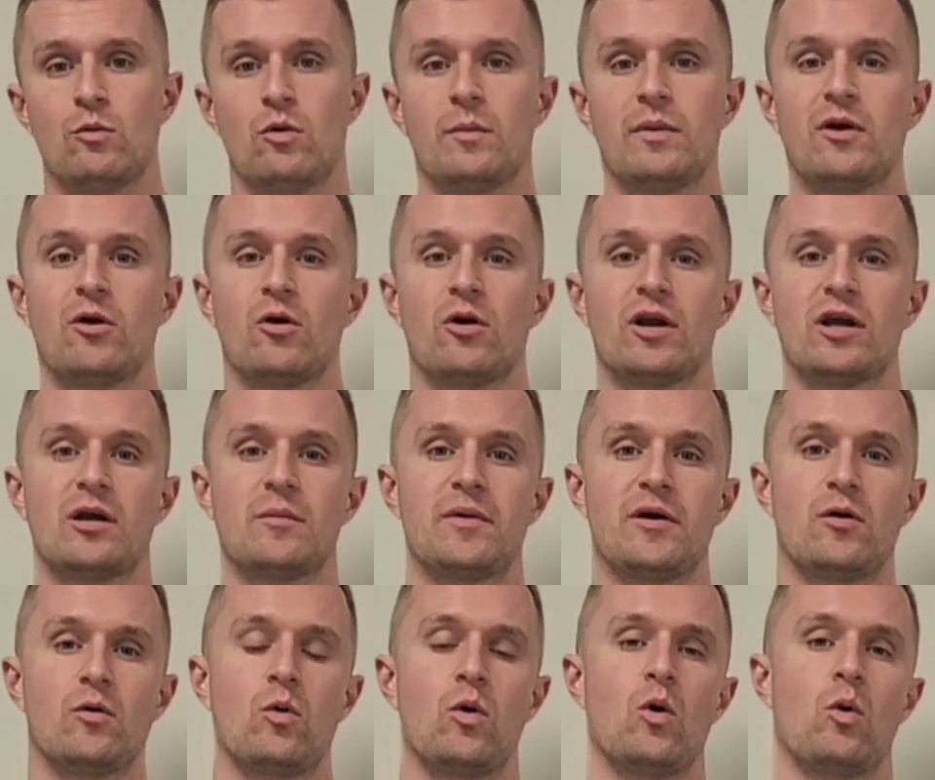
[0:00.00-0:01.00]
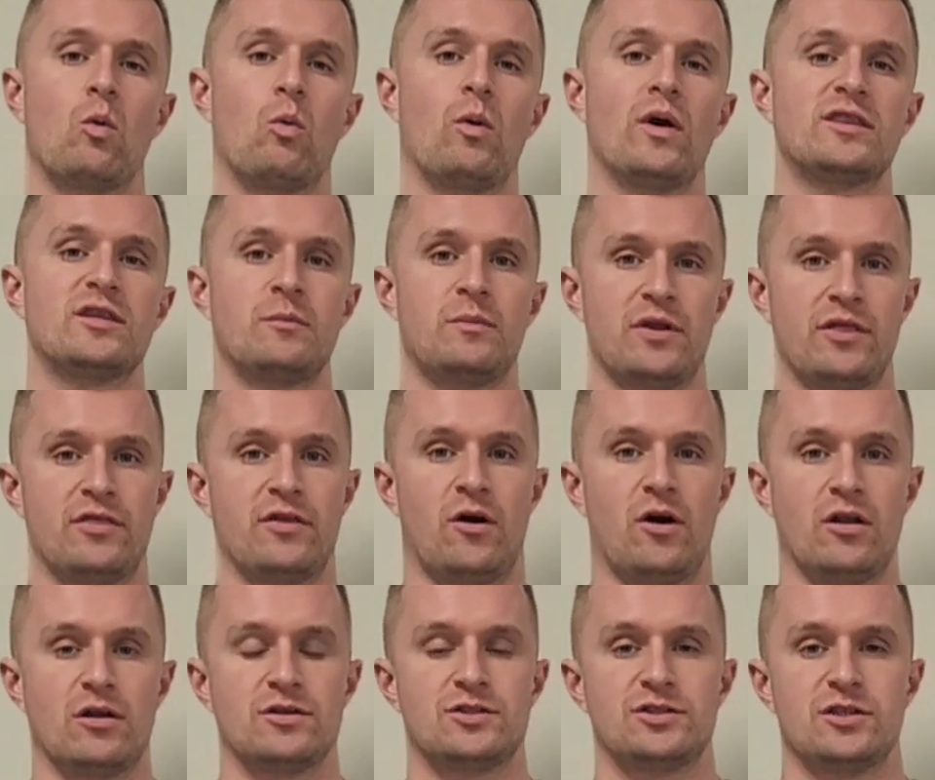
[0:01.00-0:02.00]
We'll be going about what the
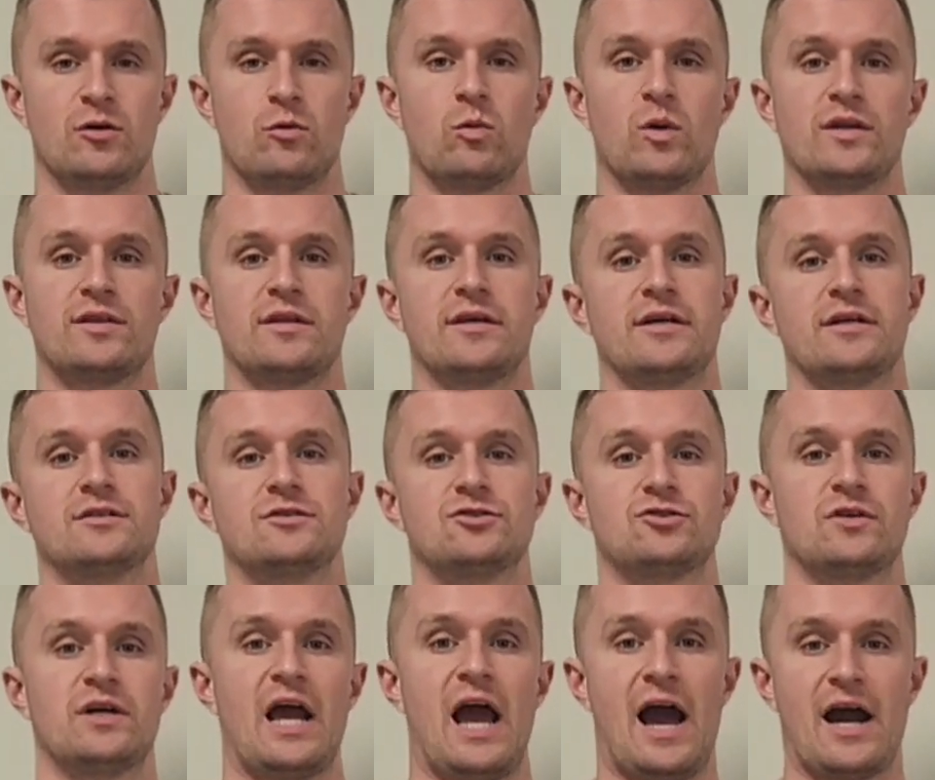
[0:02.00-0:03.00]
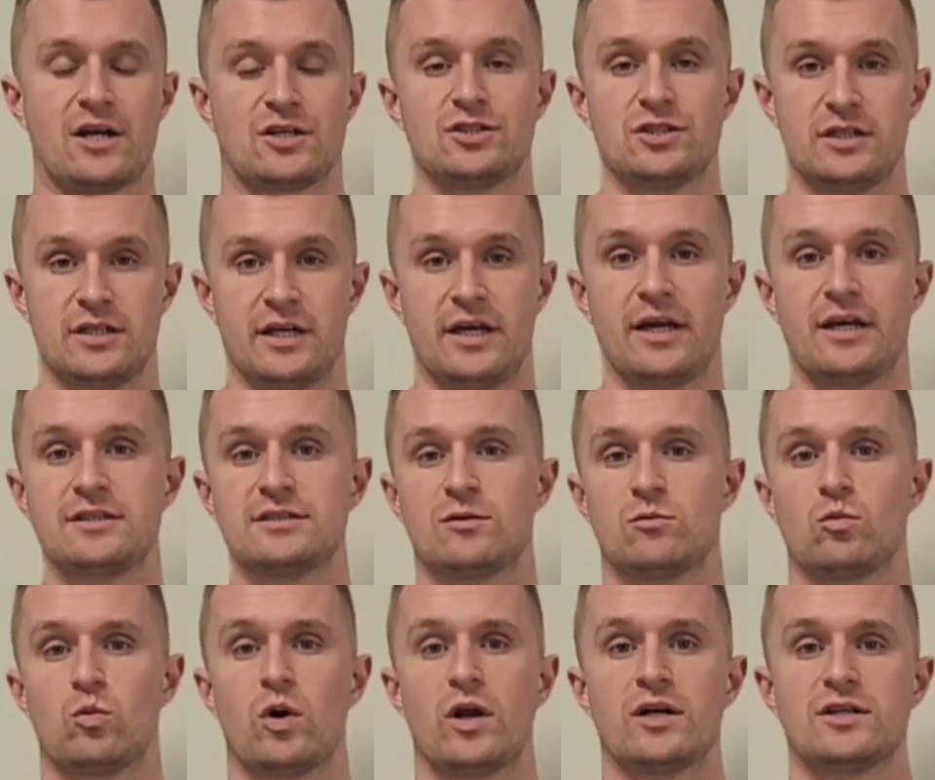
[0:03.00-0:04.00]
pathology or what the injury actually is
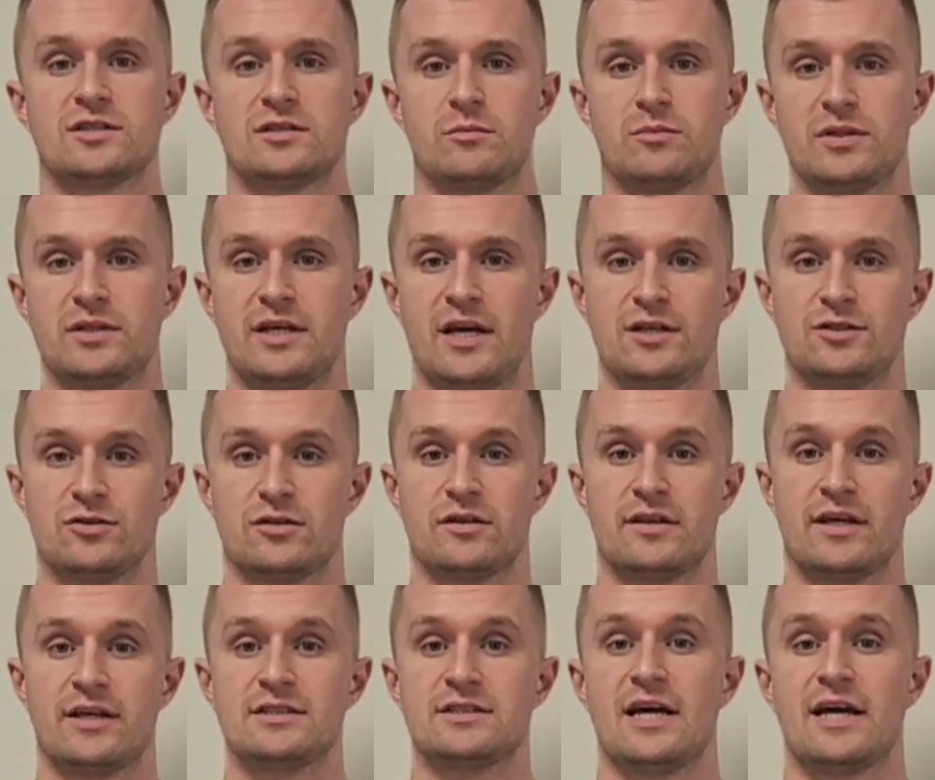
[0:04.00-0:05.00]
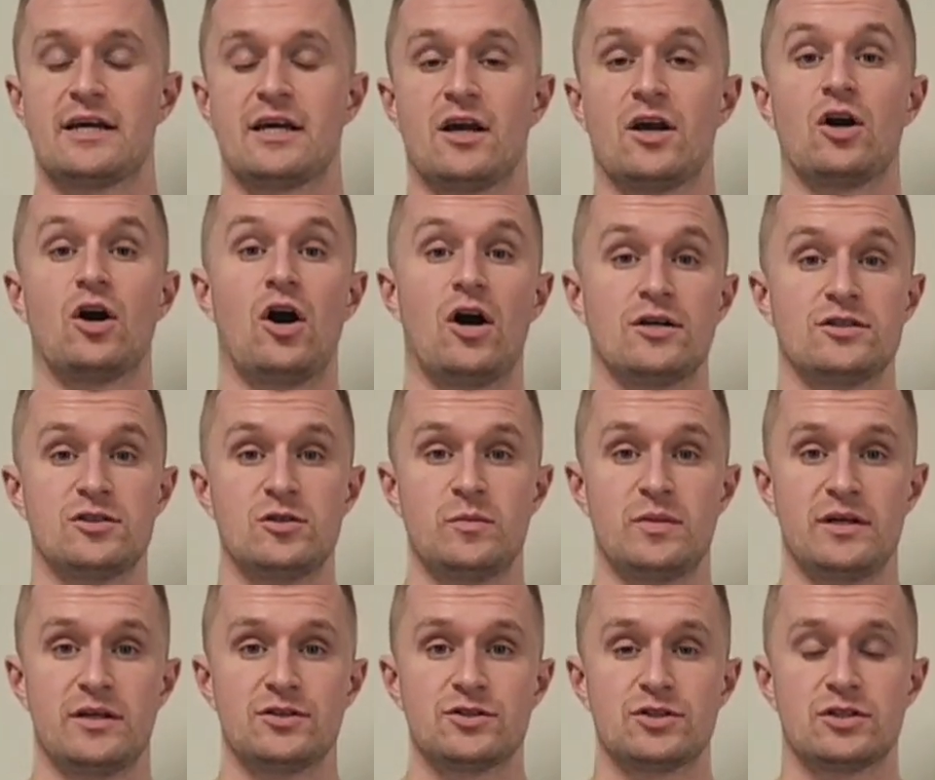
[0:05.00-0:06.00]
and what are some potential things that can cause you to
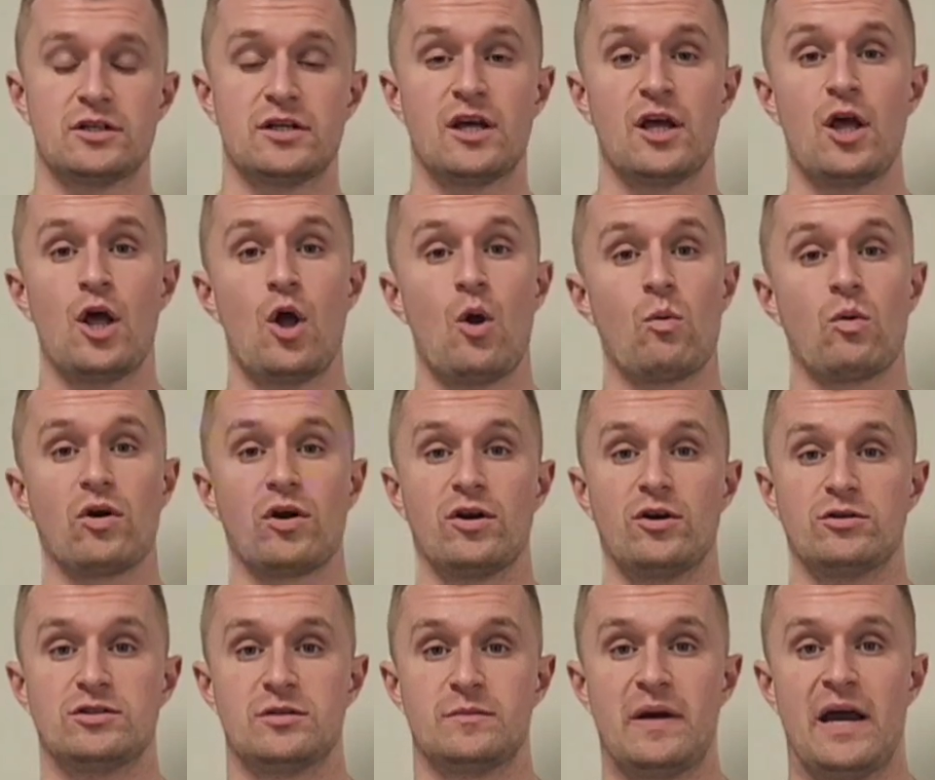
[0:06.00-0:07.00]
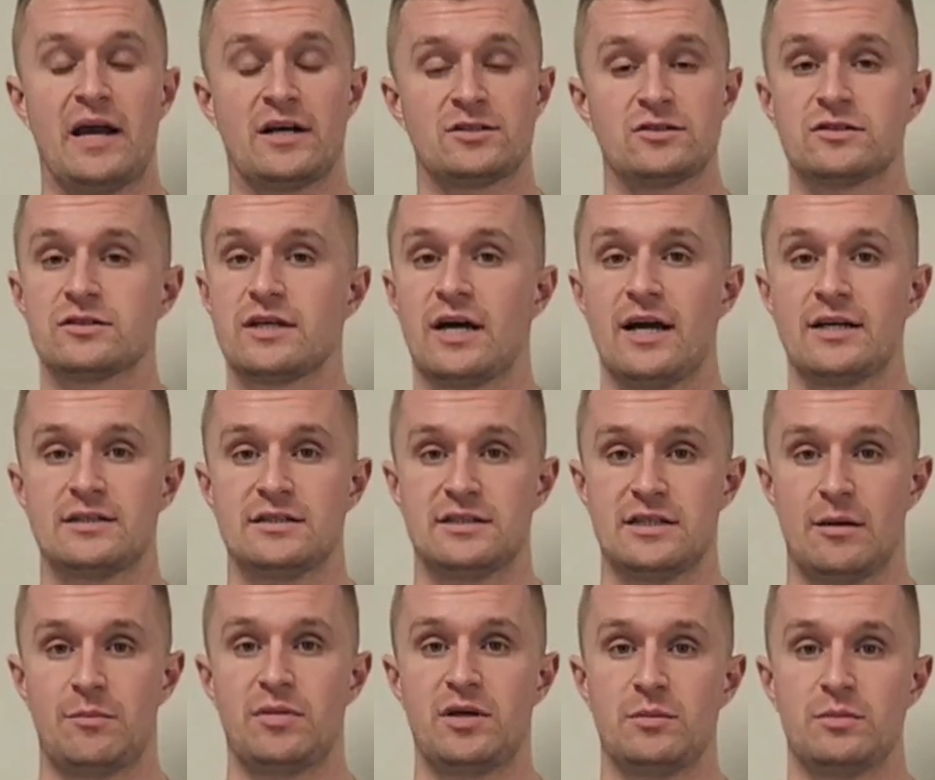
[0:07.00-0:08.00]
be injured. We're going to do some
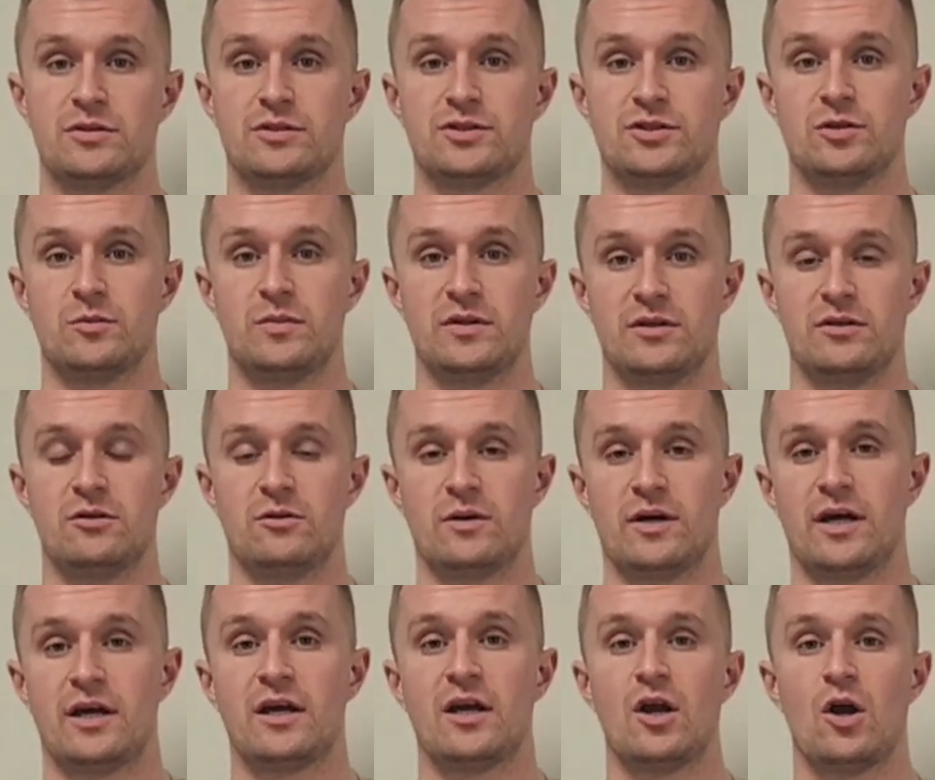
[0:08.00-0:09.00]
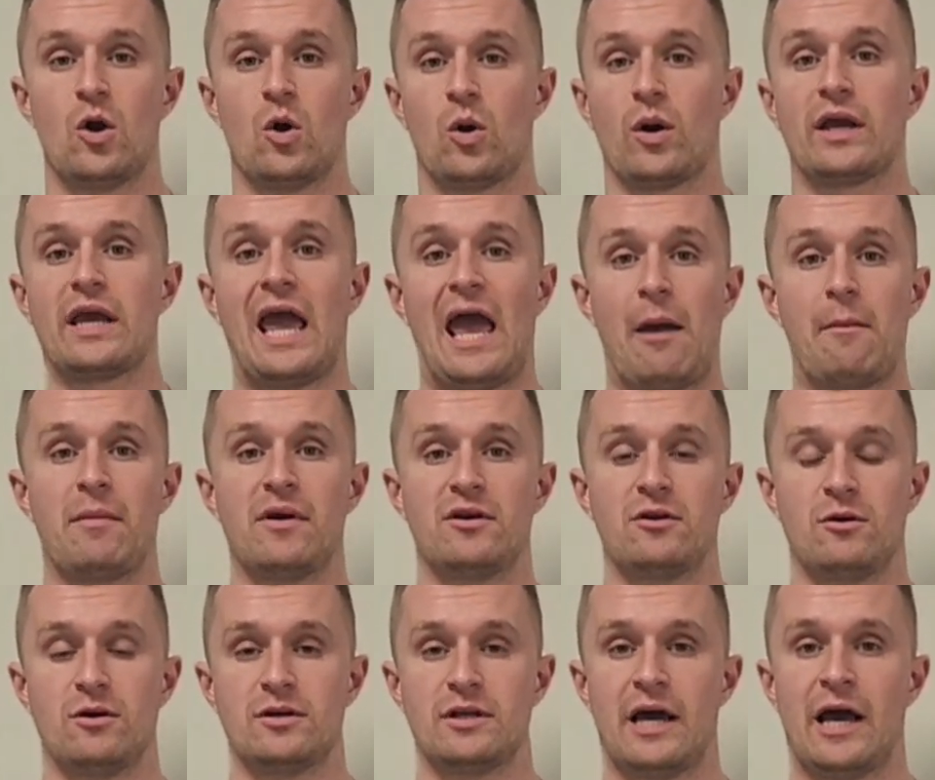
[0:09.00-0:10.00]
exercises that people should be doing or can be
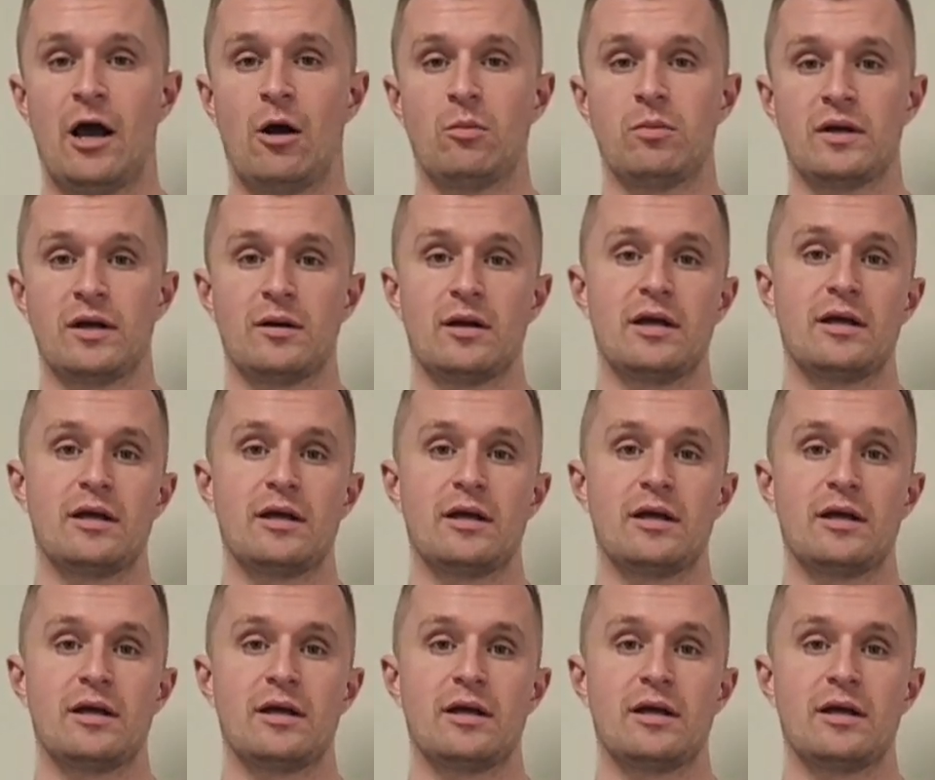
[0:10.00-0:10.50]
doing to help